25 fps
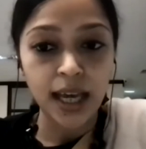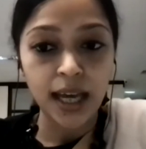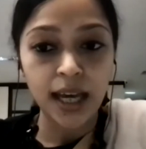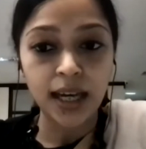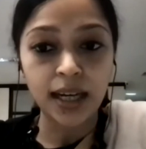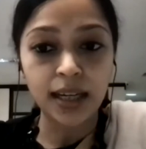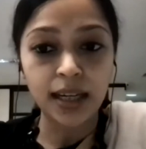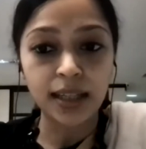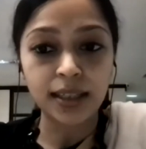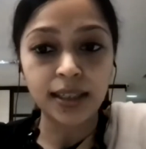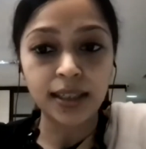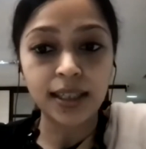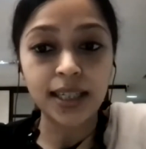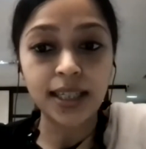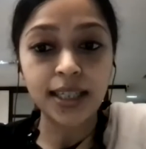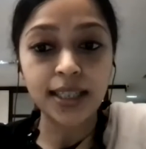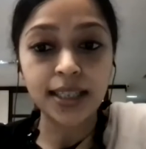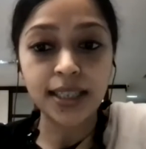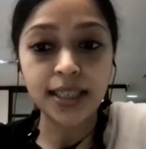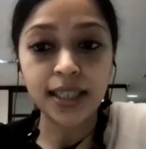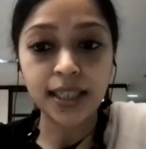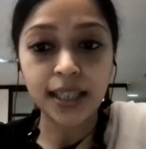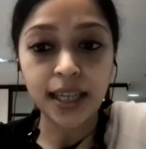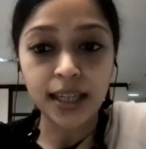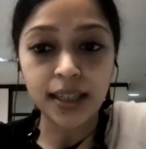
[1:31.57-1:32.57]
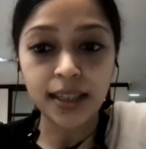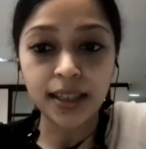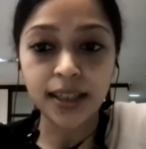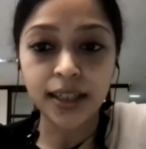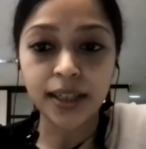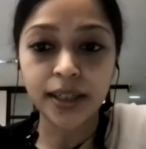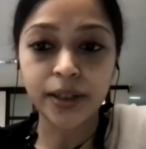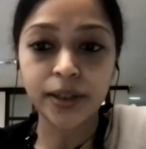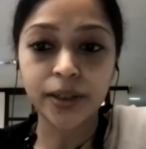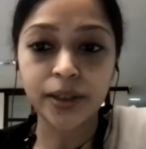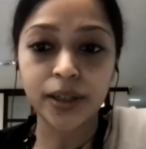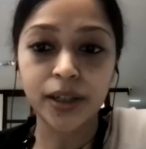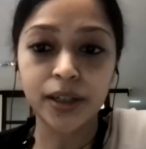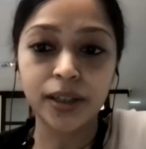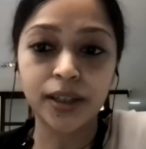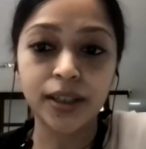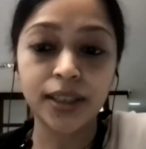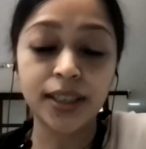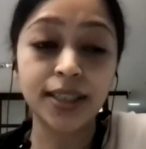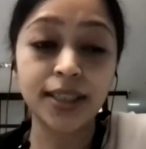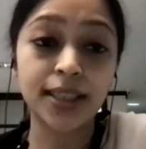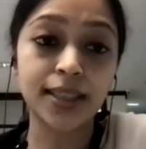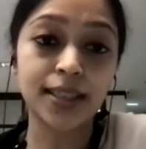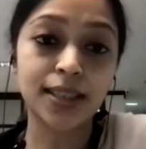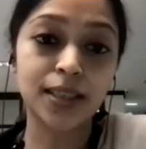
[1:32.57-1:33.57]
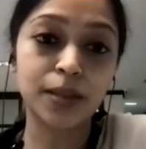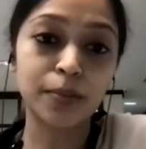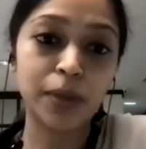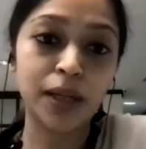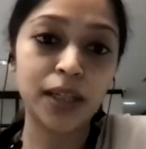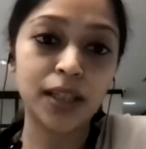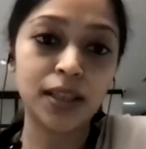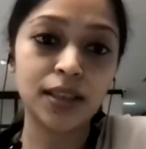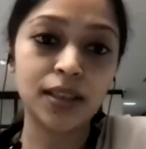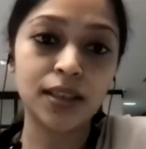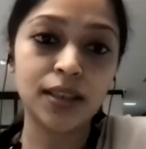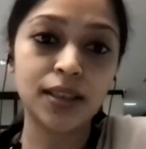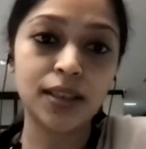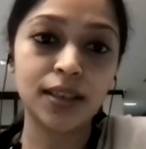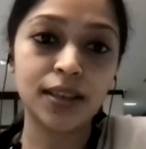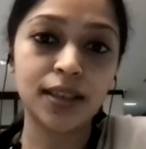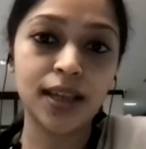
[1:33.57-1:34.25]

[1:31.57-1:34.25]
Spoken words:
At least in India, it is estimated